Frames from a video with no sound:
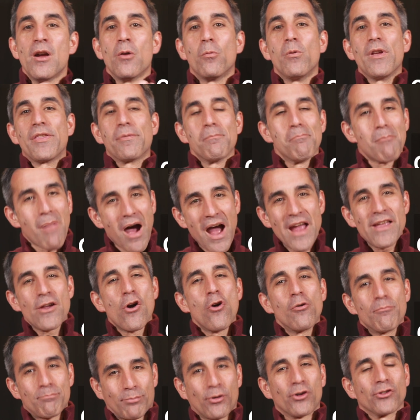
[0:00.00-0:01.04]
with my
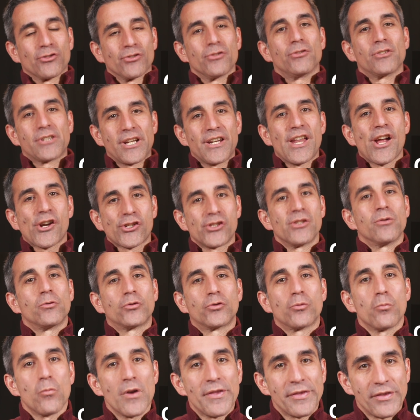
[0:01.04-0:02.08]
own personal connections
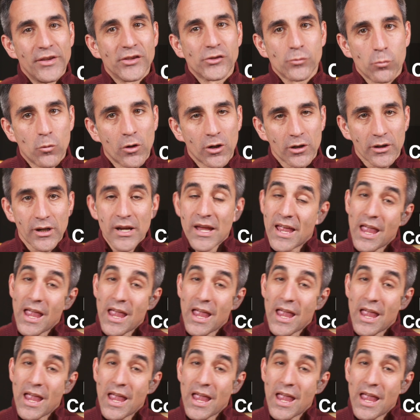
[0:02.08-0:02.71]
with this work